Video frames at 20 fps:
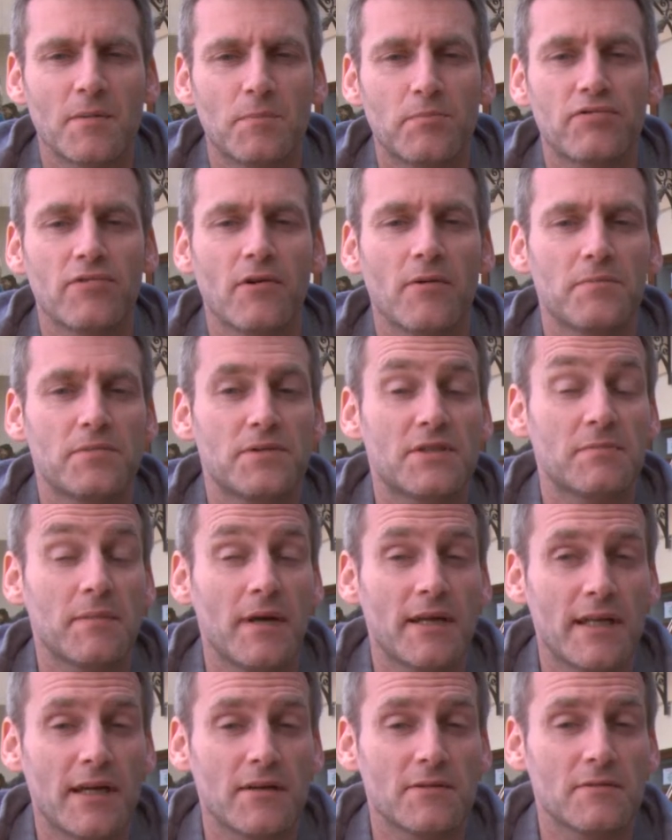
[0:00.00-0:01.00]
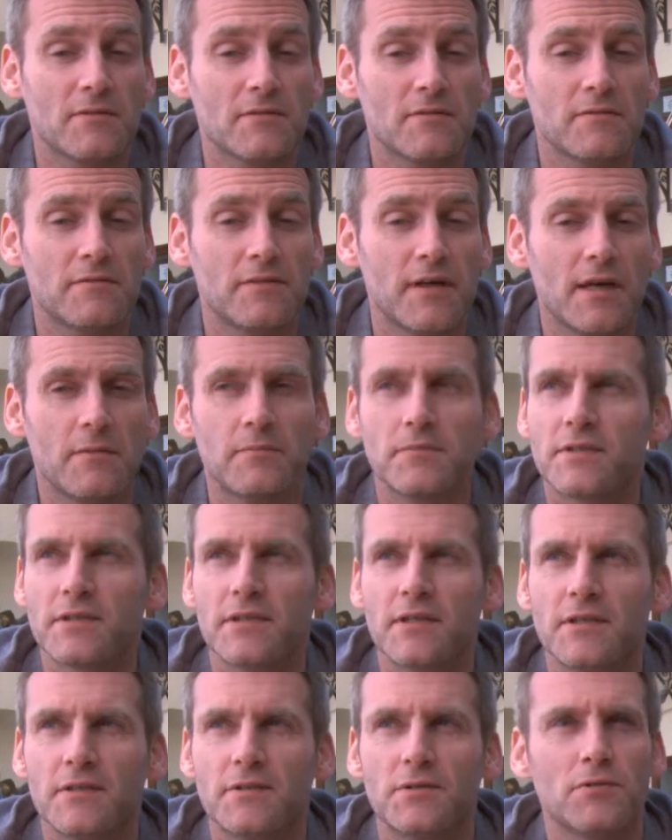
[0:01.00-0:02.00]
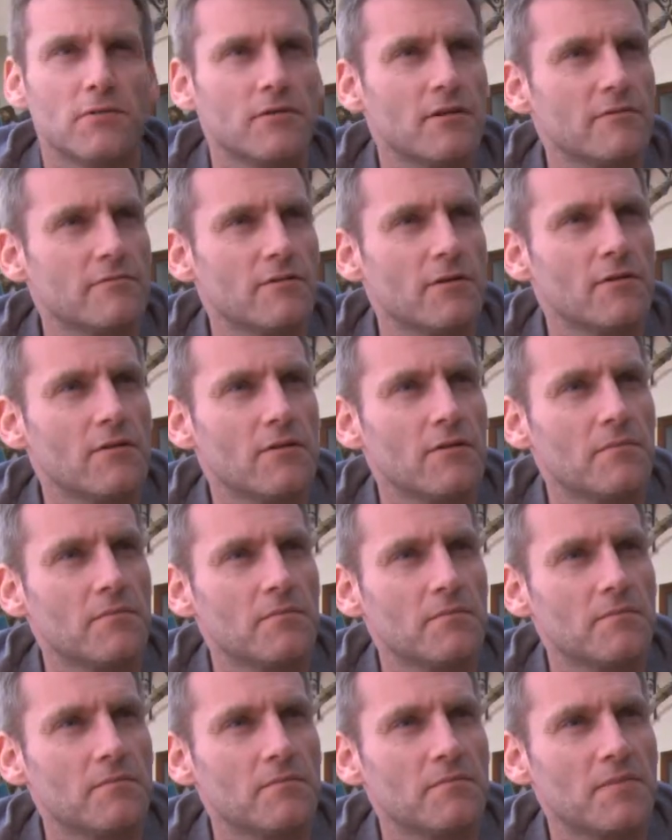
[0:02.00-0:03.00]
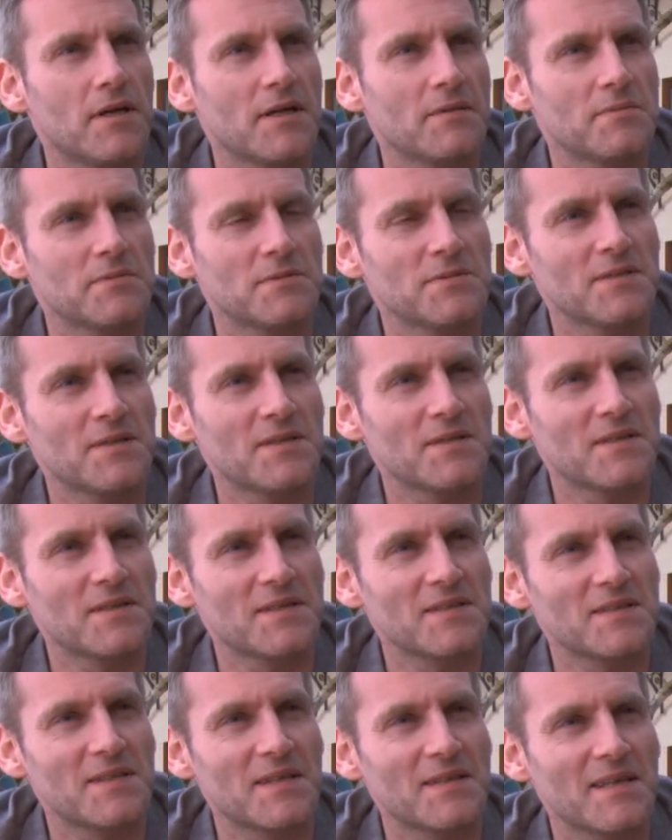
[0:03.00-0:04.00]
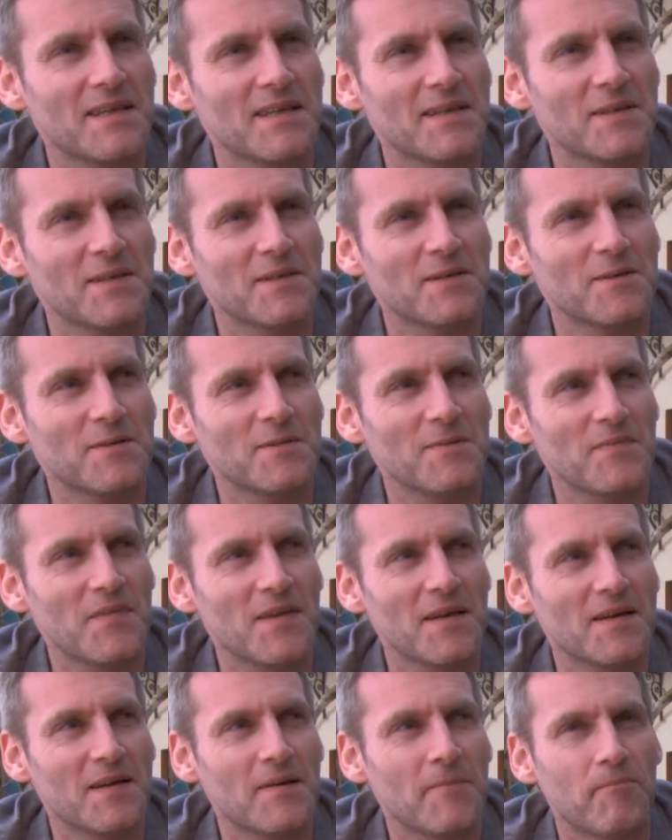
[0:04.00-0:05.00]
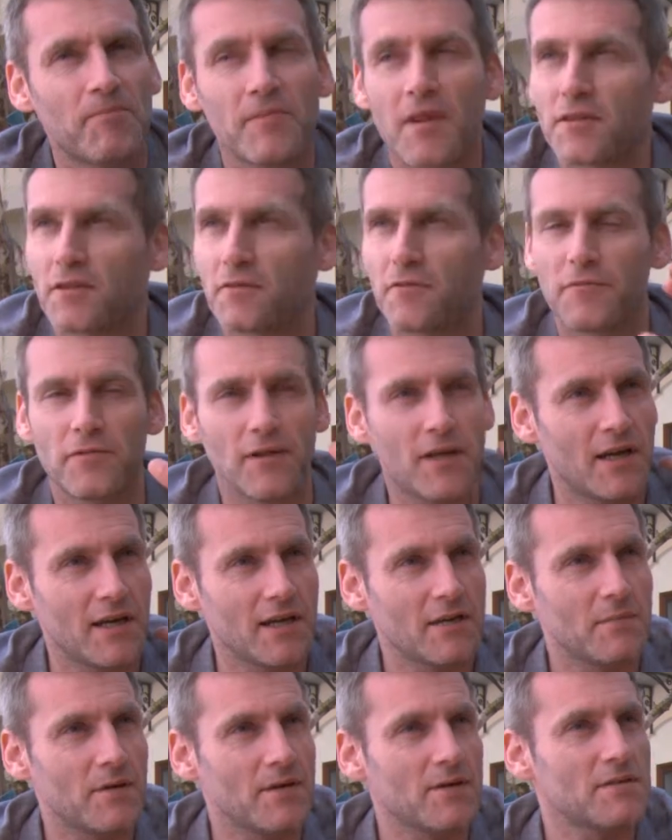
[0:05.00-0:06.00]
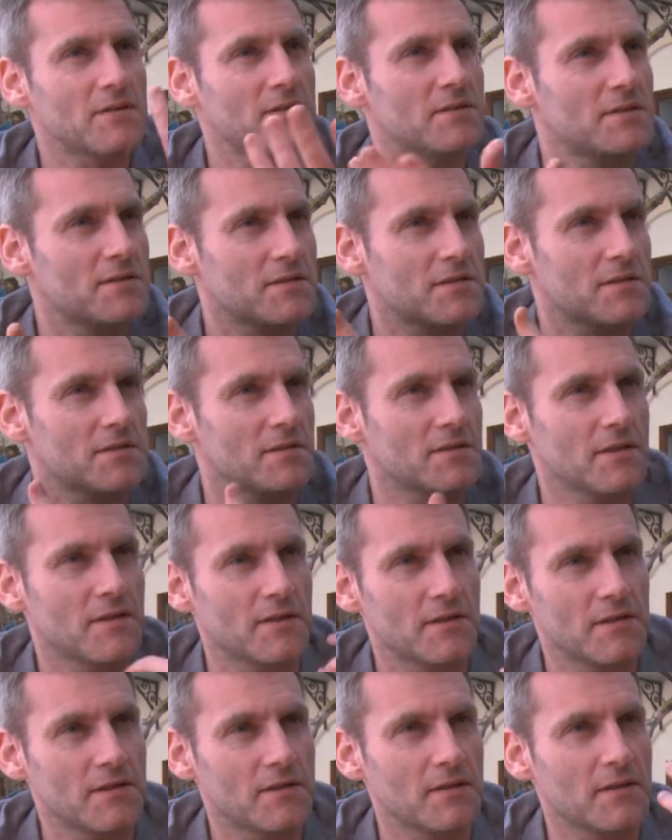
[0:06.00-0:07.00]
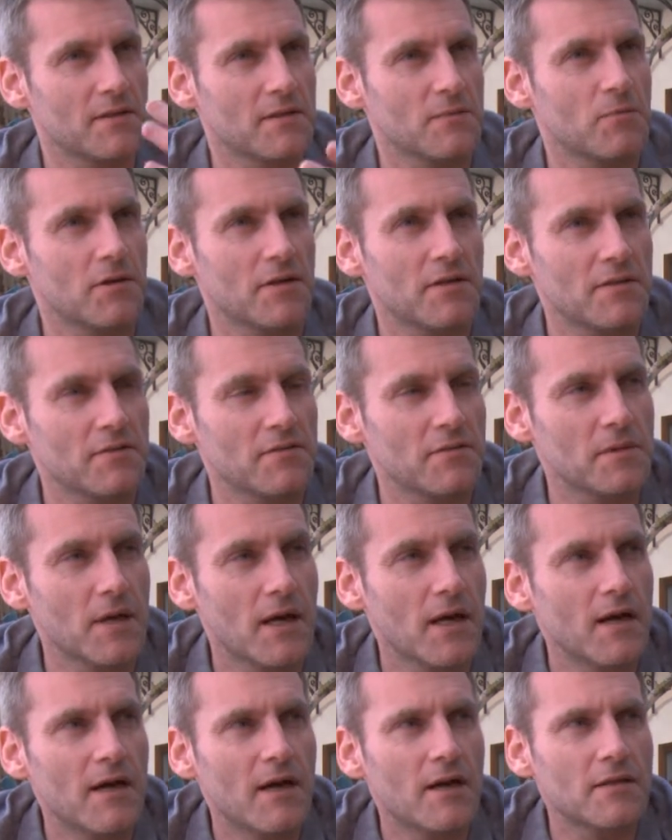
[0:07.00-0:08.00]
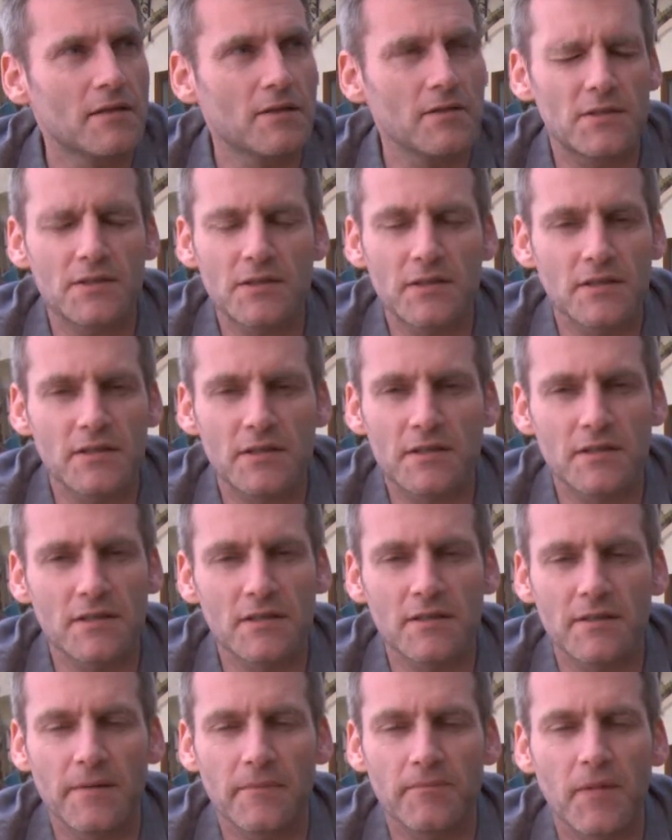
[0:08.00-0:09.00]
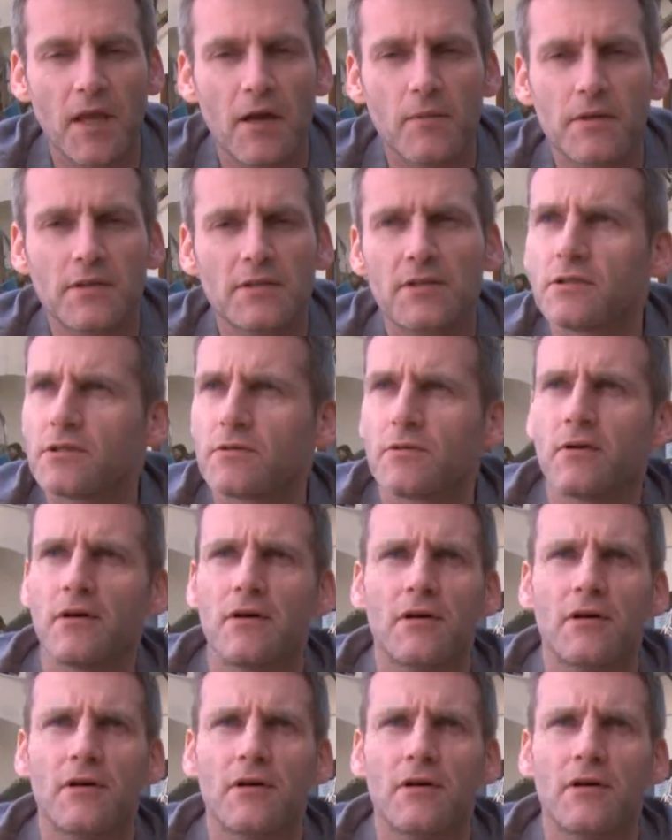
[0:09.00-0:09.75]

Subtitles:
props made out of empty toilet roll papers and things like that. The fly masks, one of the films. Those are just. I went into a